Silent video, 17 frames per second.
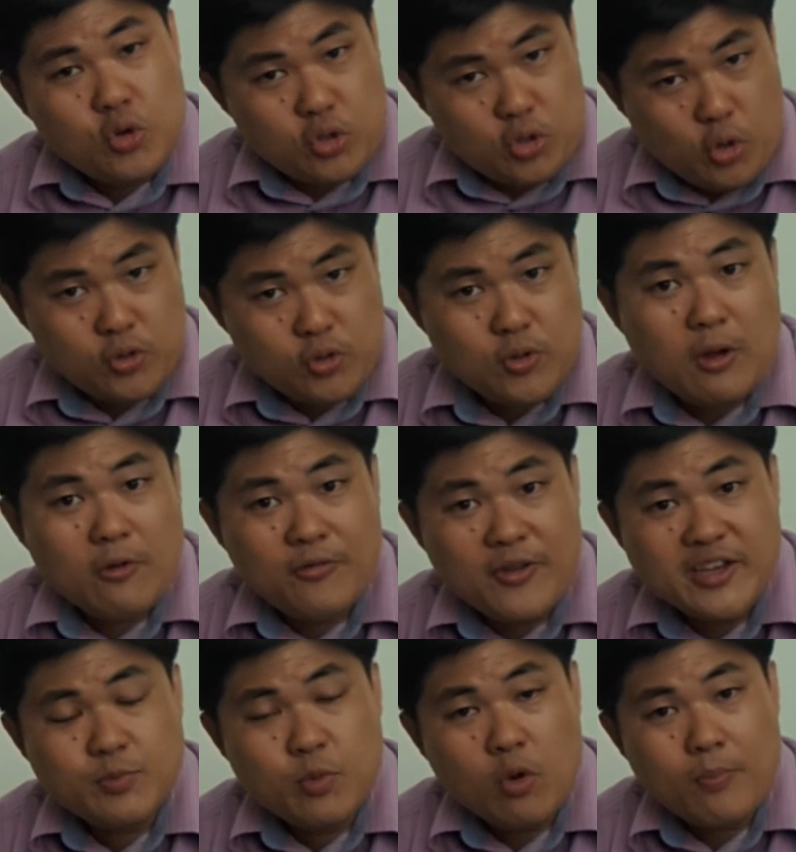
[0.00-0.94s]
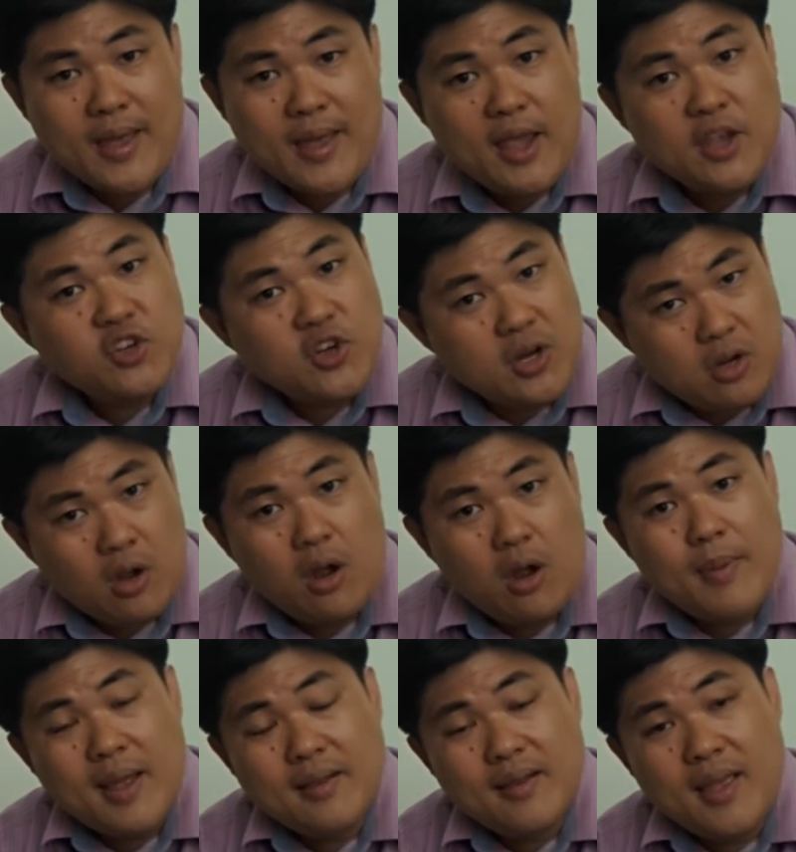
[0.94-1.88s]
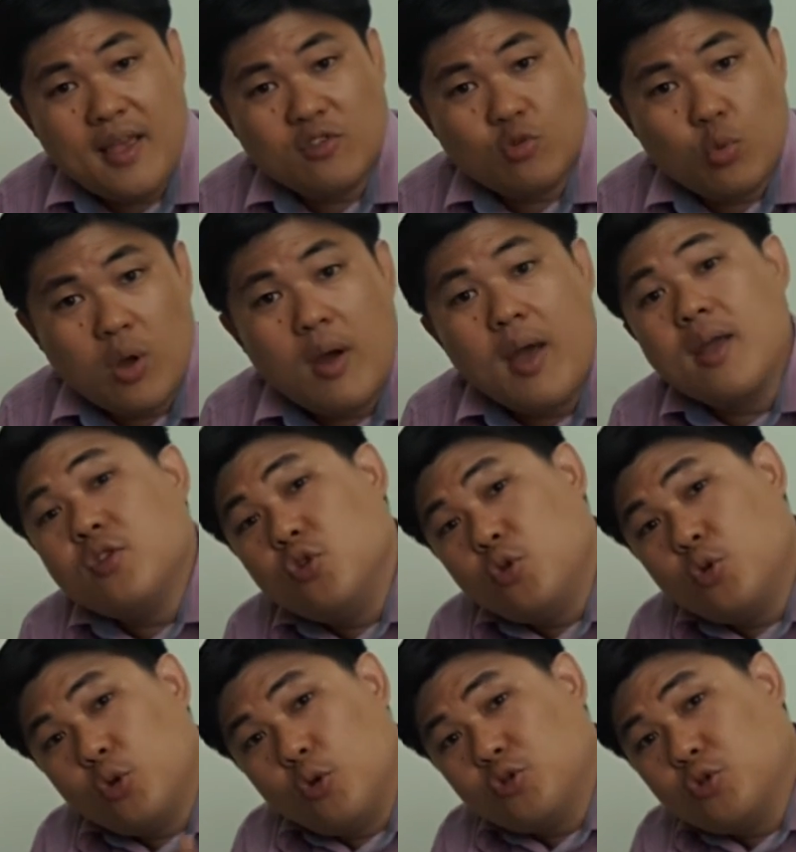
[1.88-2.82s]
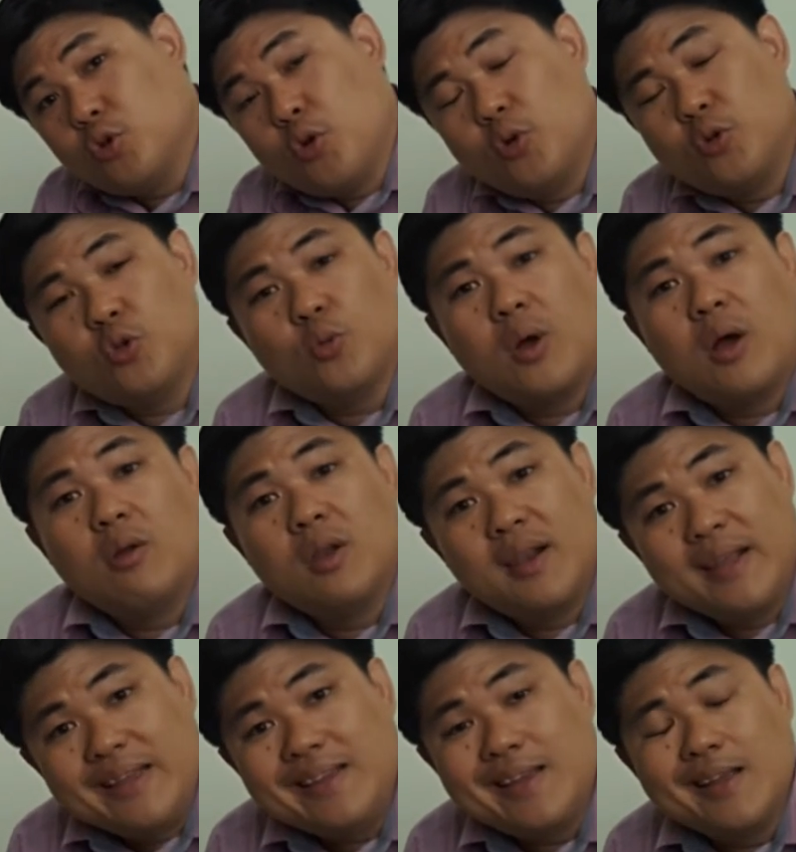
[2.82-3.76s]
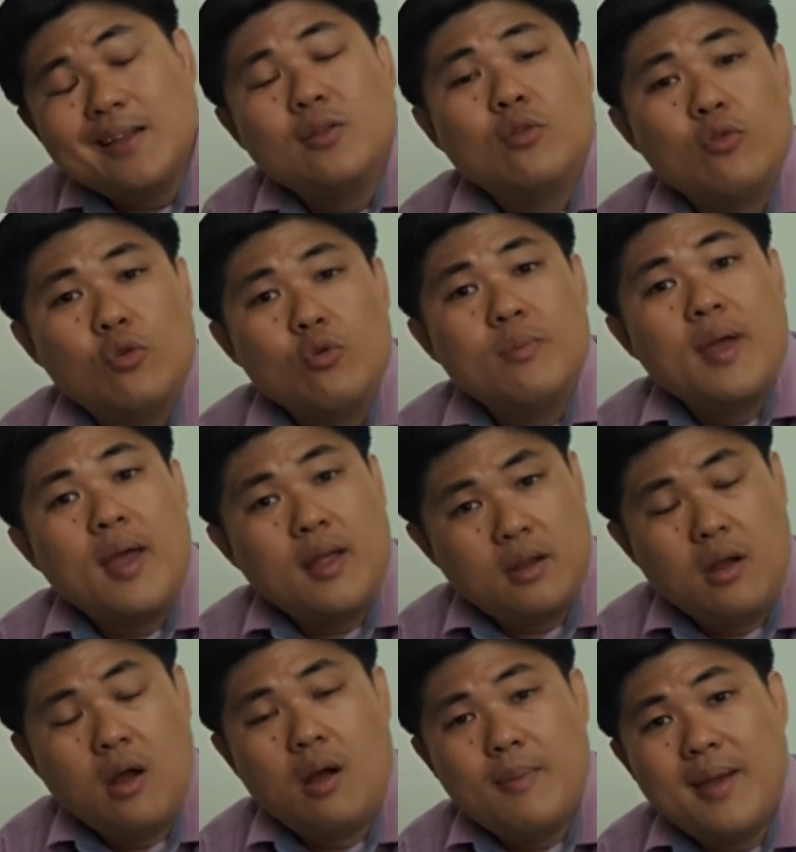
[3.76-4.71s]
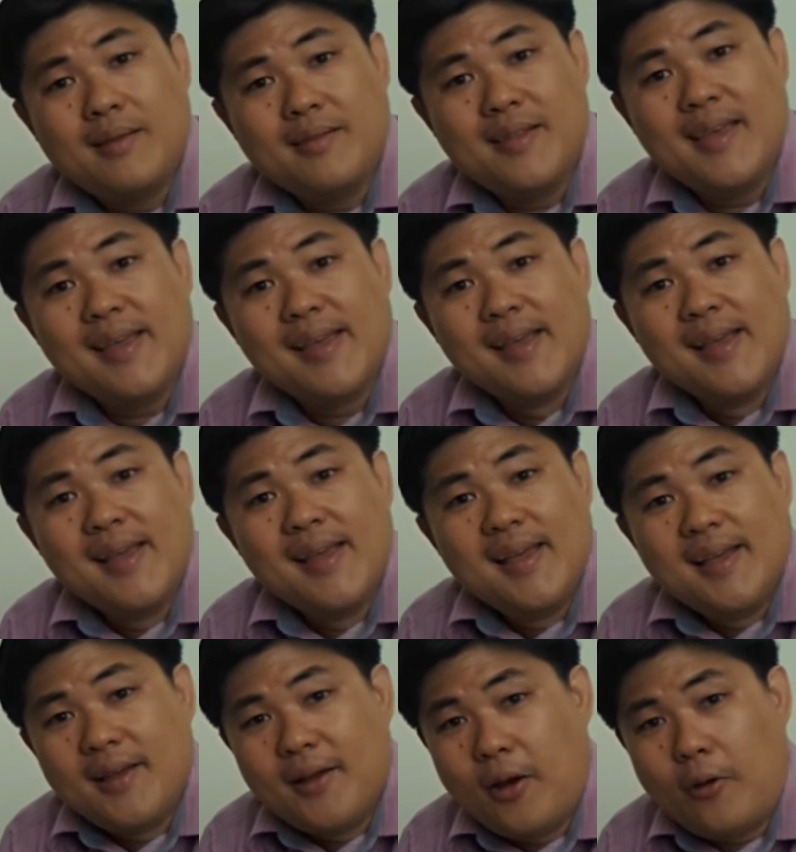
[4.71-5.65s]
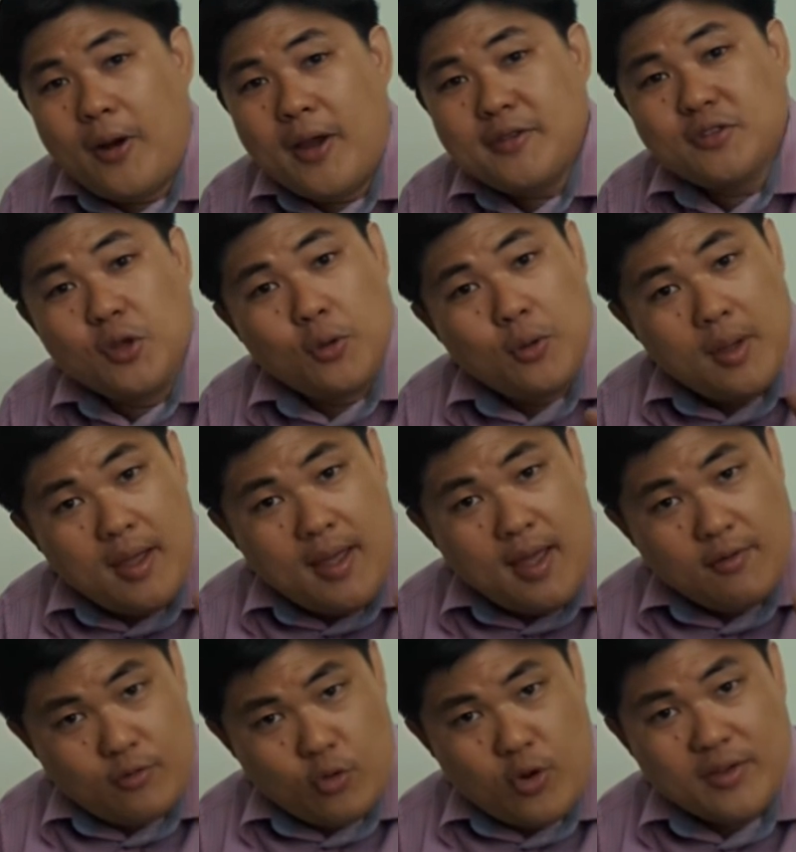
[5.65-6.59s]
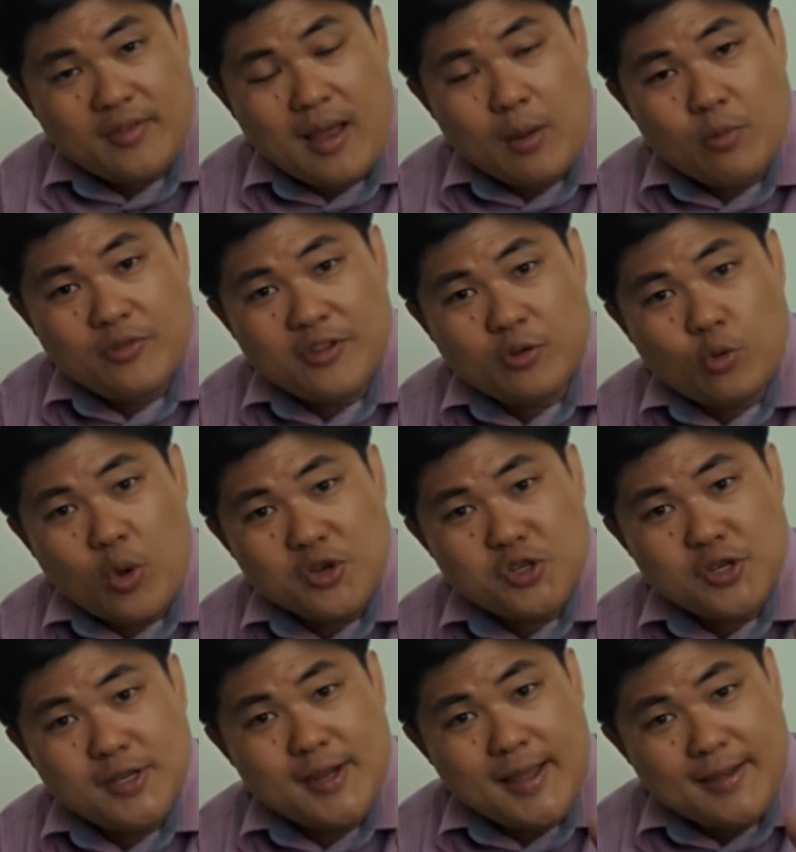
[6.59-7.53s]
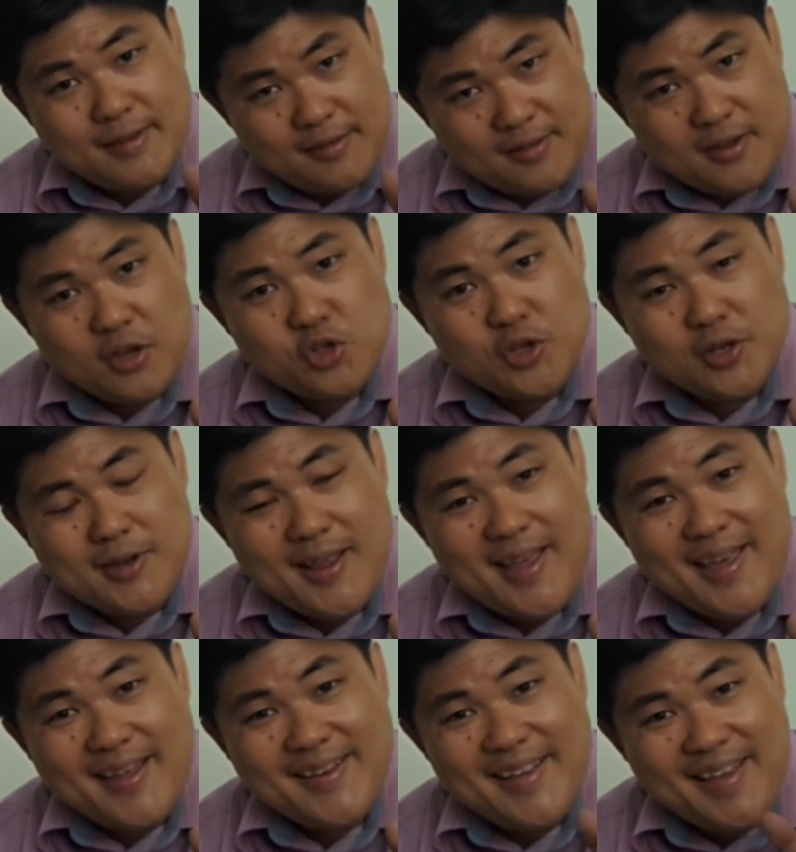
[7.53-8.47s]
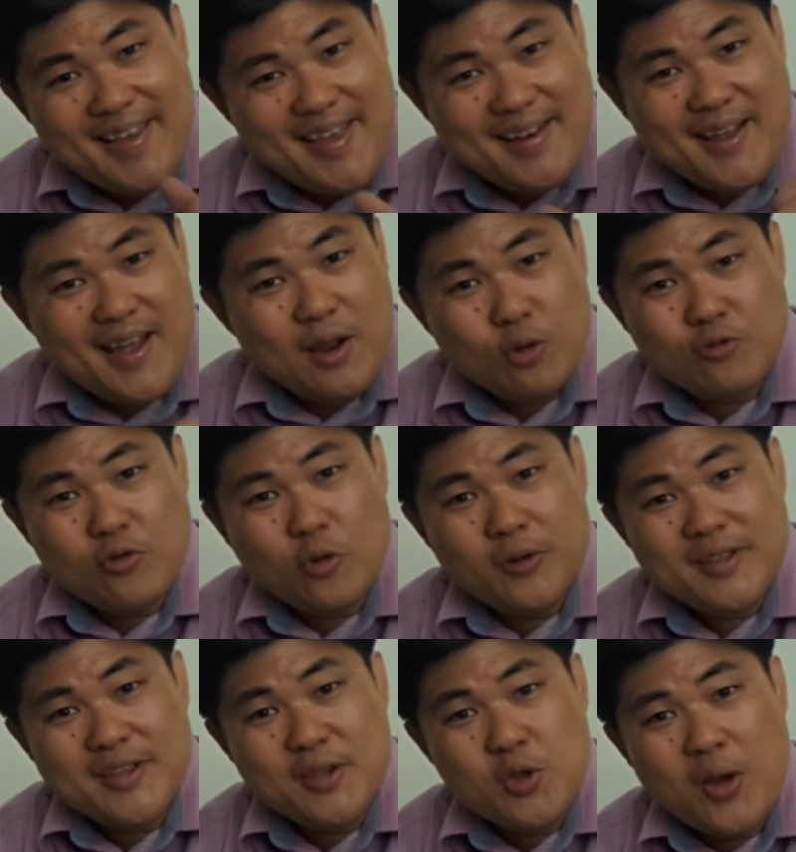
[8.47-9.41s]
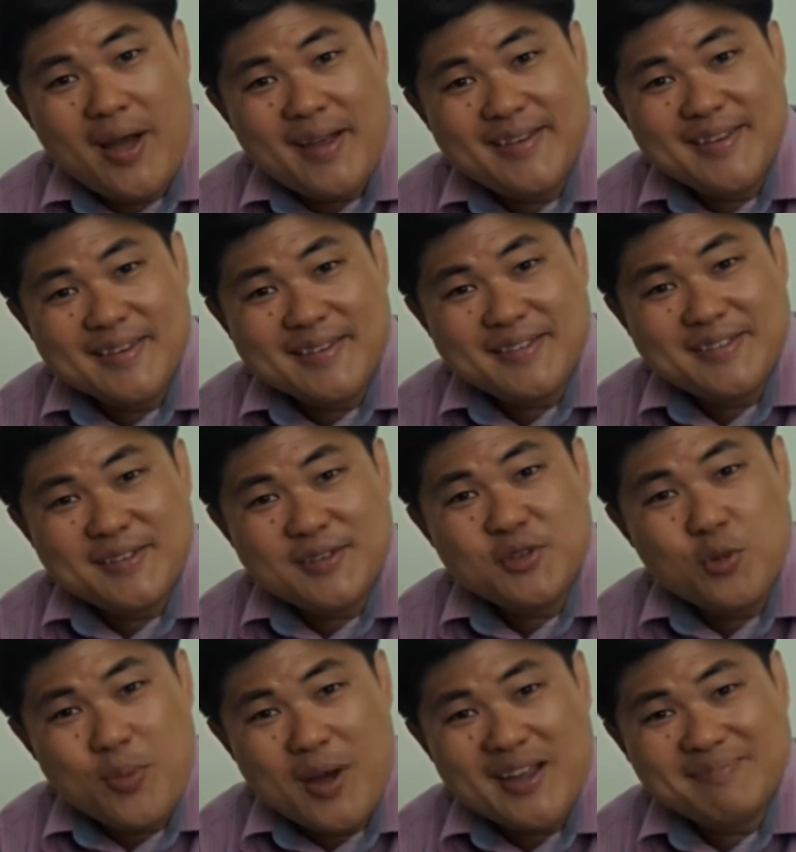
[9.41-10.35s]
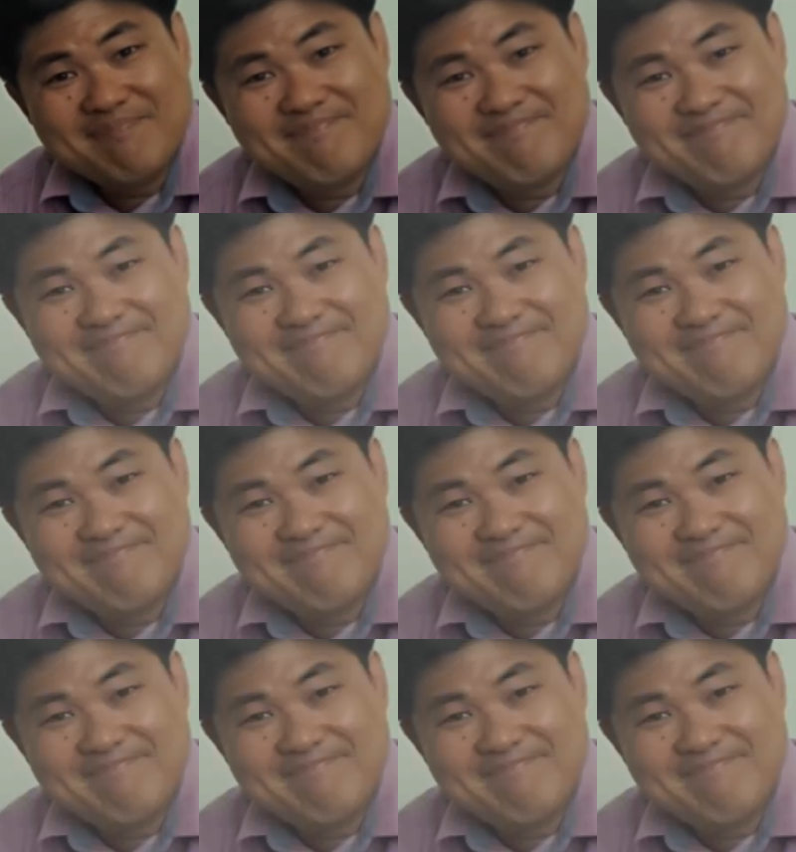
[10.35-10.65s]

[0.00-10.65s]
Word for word: You could go to our Facebook page and comment there as well. And you could also go to our LinkedIn group Comment thing. All right, so have a great time with this question discussion, and, and I look forward to hear your ideas. Bye.